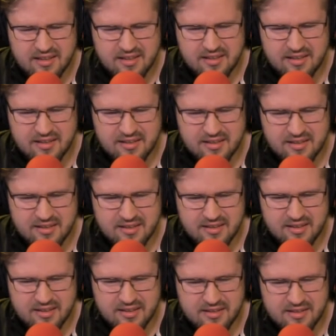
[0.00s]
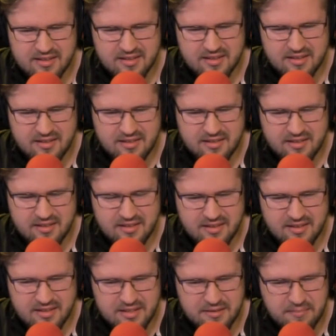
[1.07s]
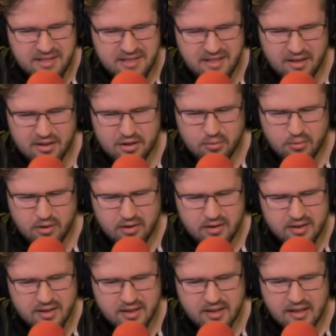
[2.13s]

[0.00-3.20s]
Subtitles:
Could this be the underworld?